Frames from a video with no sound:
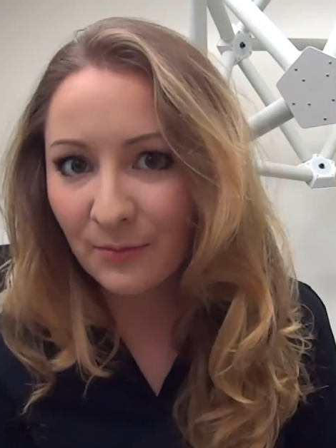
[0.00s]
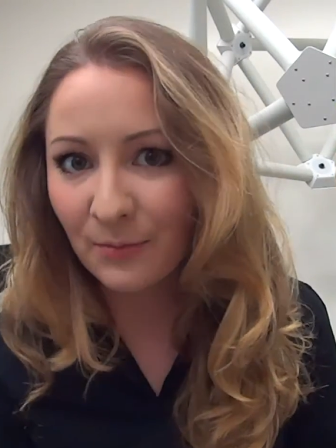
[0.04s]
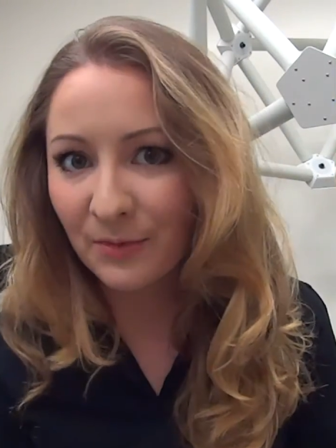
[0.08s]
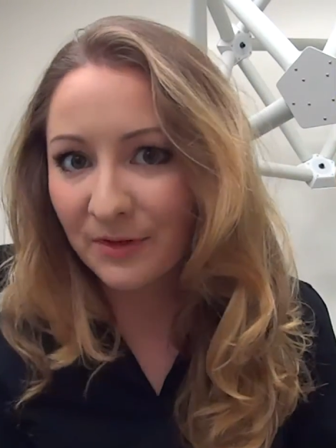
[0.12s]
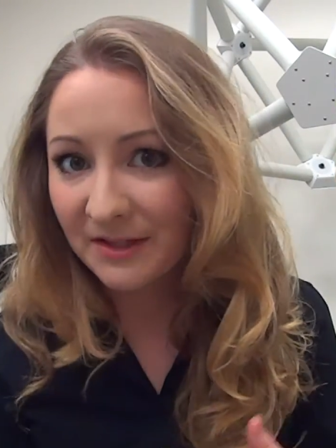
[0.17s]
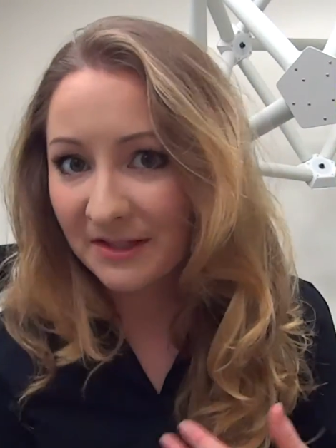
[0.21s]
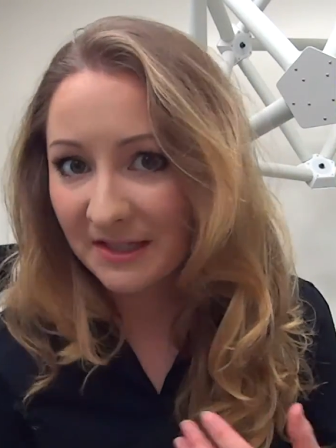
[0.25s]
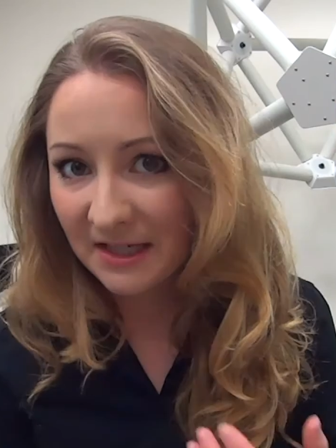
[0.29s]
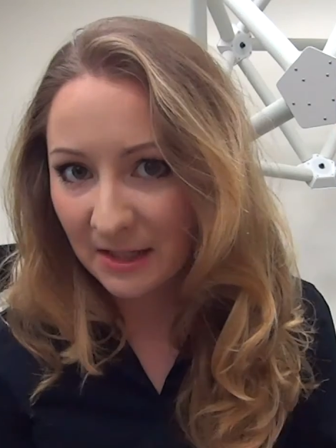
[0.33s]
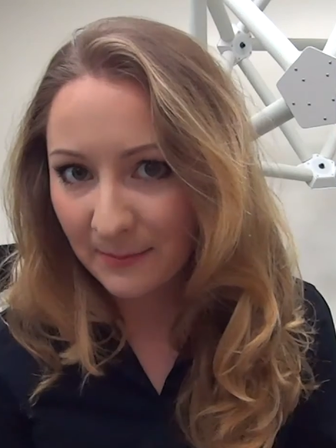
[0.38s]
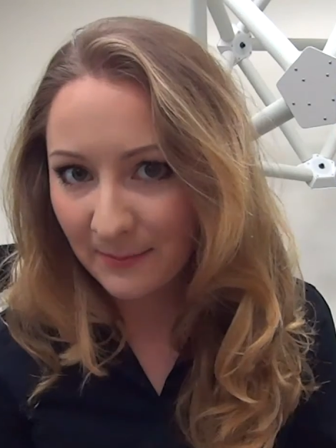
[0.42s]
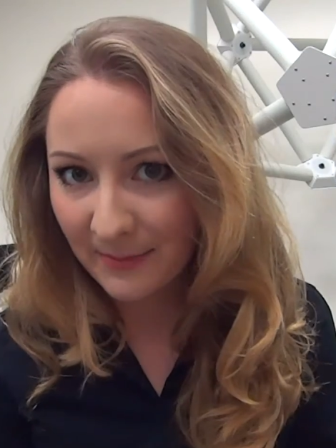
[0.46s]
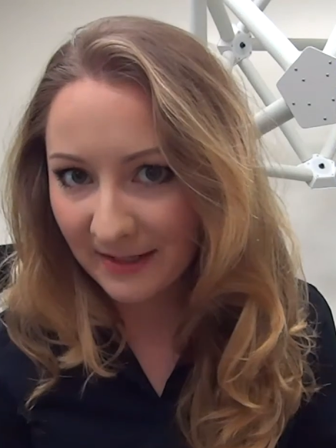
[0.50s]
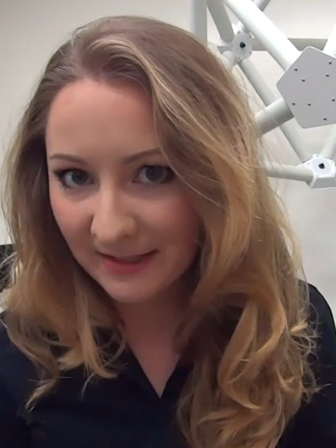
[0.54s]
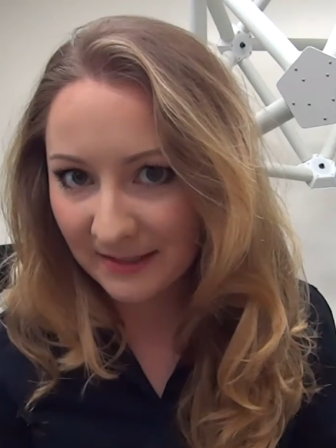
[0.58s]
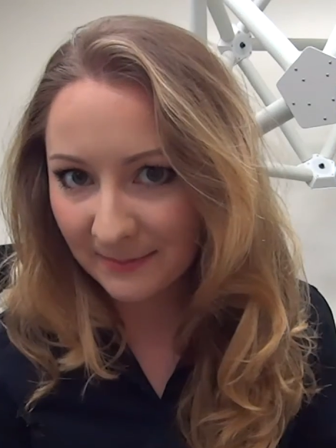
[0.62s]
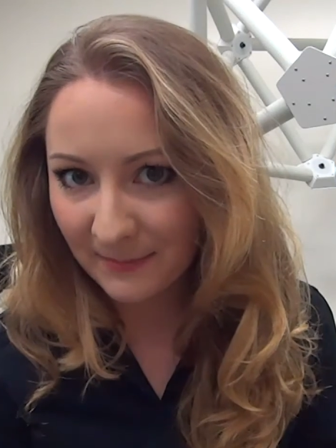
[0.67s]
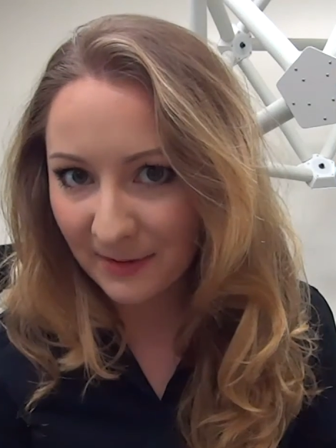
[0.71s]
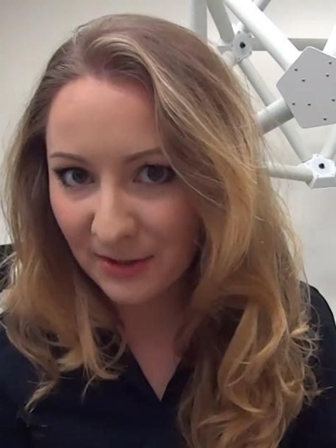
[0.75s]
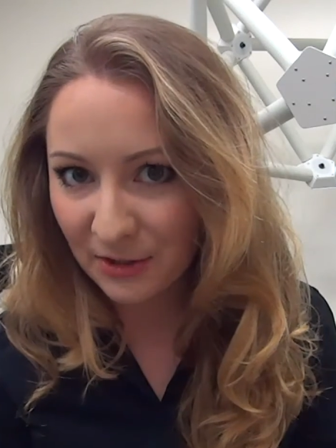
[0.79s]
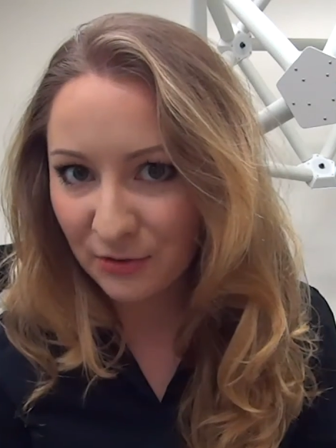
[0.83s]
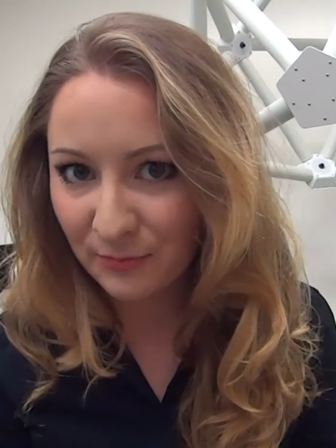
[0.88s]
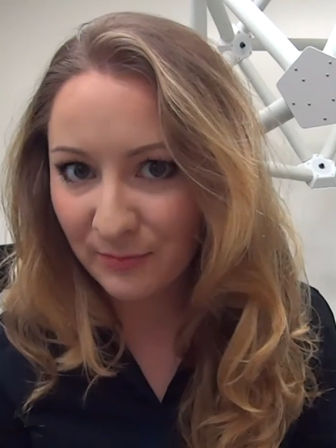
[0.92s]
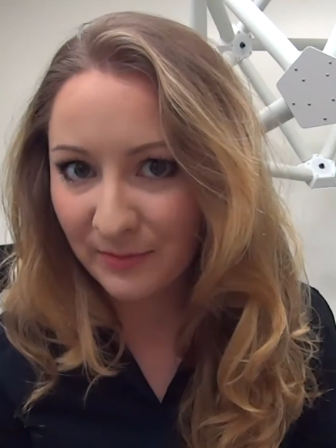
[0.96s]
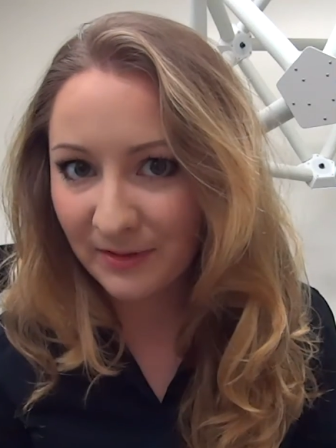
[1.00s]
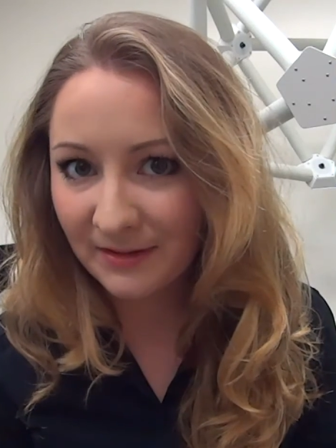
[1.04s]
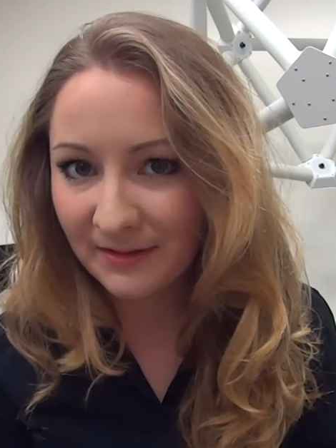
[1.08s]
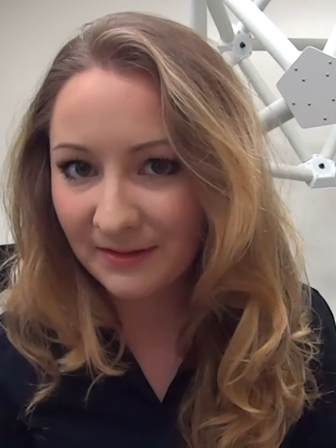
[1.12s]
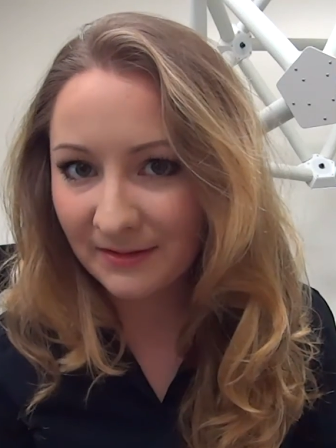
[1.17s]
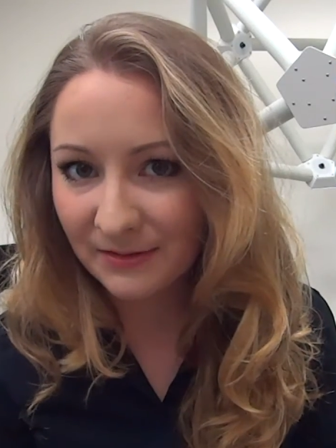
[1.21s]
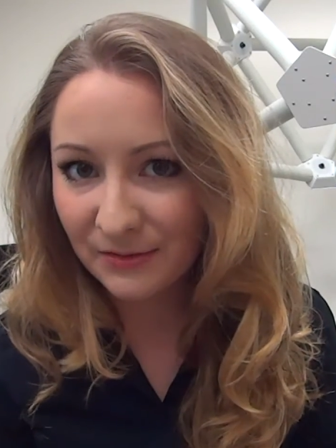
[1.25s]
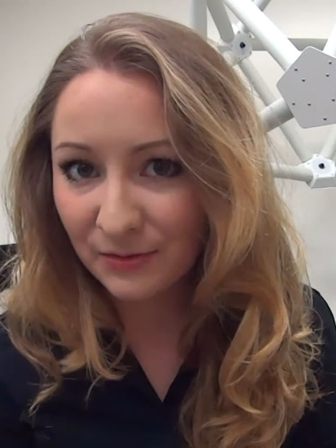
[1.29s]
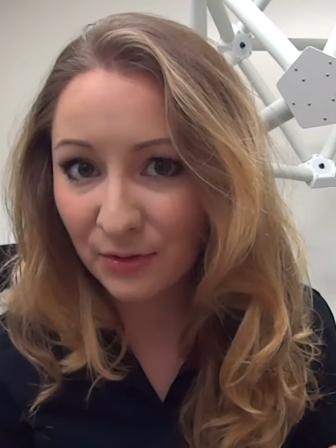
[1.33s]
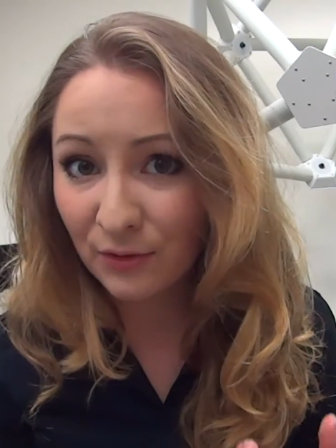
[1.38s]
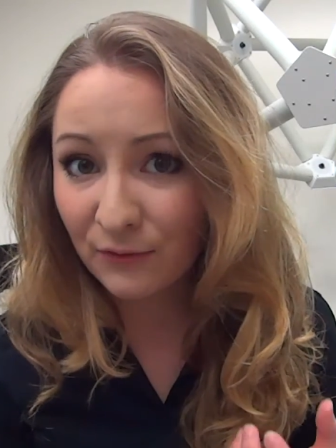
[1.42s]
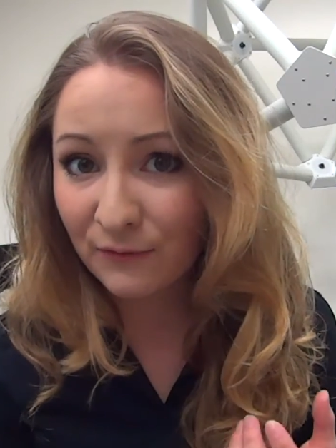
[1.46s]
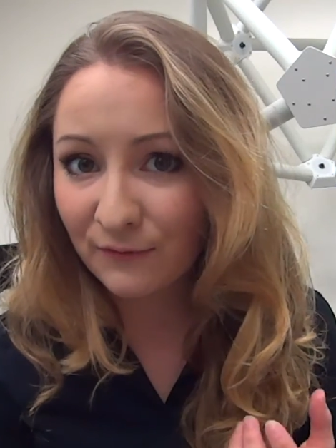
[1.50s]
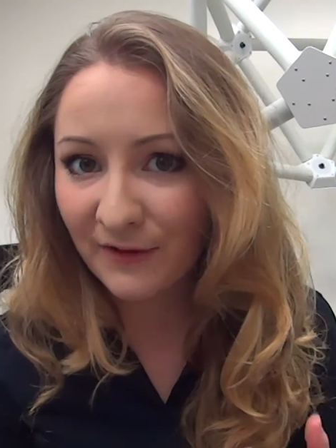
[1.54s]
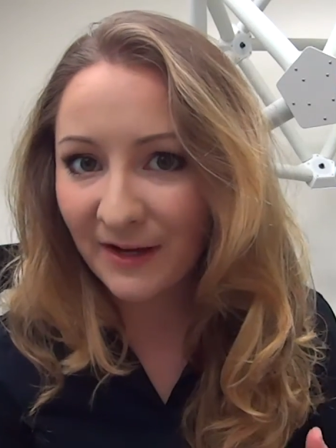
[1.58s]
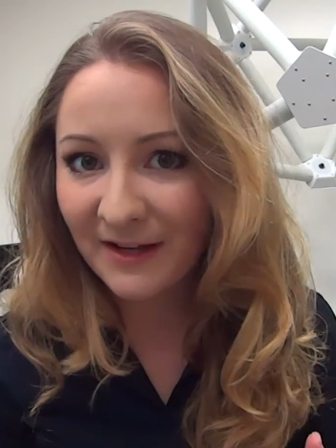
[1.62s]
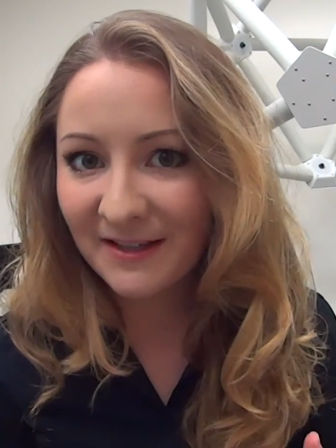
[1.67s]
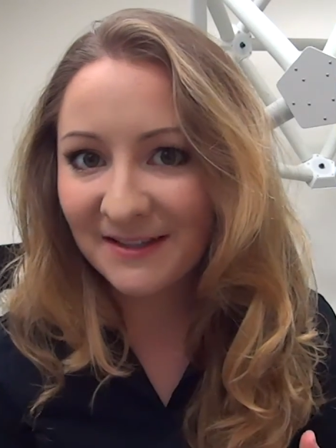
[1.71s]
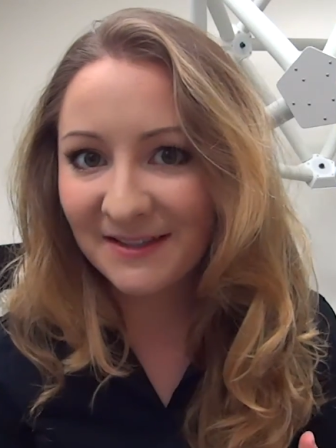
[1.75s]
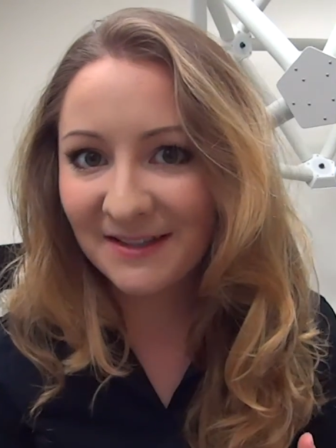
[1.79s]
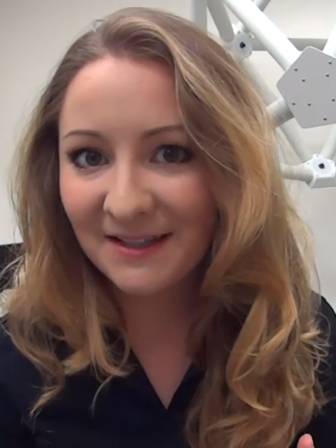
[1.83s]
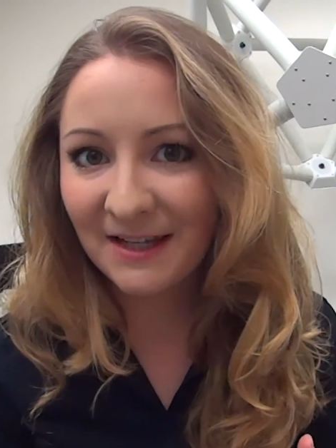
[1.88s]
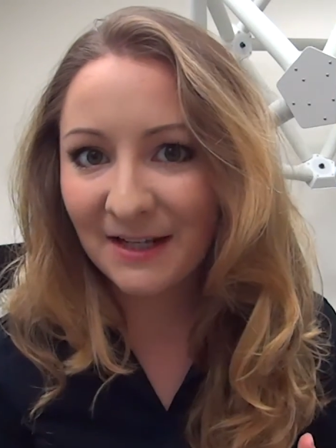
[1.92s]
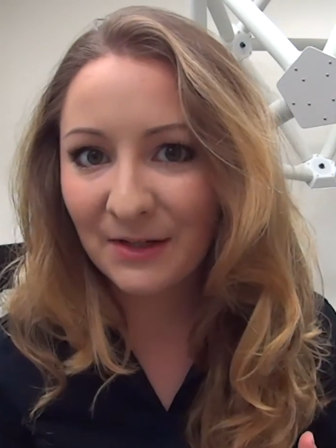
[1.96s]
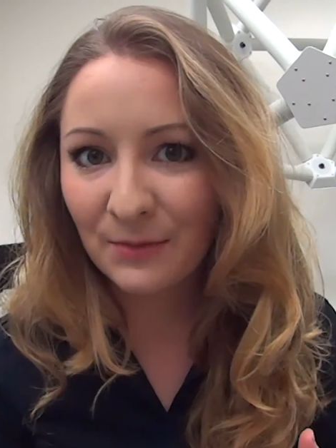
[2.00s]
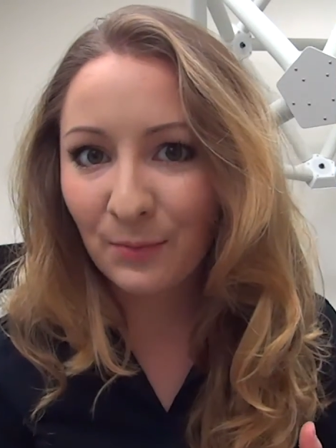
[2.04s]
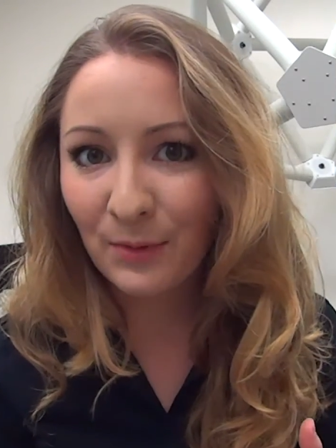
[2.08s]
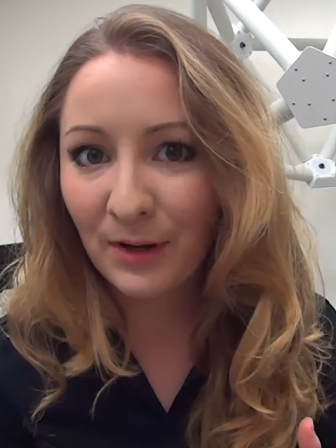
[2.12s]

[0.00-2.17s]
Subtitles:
with TMS measurements to investigate